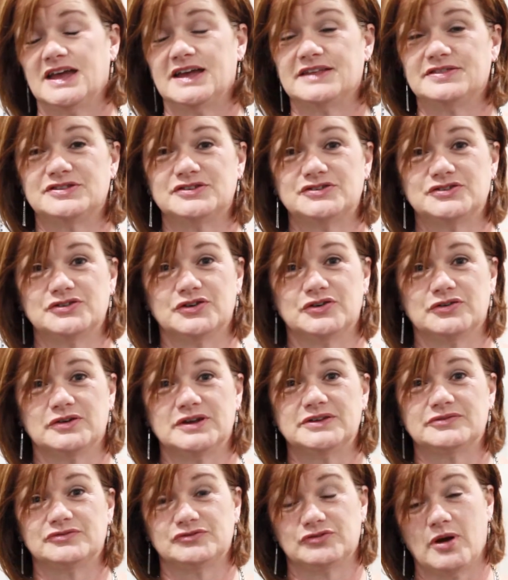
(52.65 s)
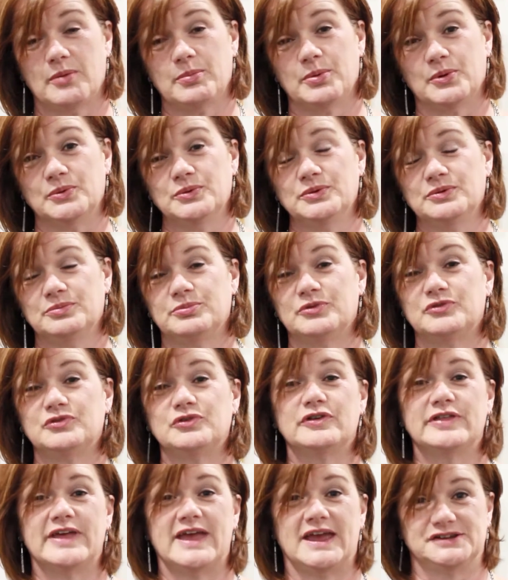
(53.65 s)
at the degree of trouble
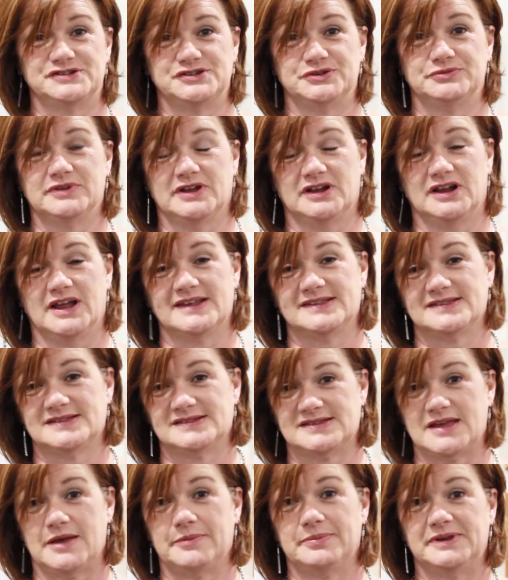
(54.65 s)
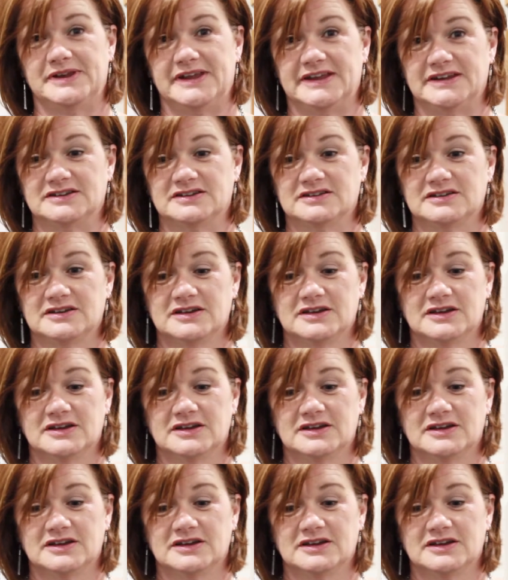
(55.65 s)
before they actually realise it's happening.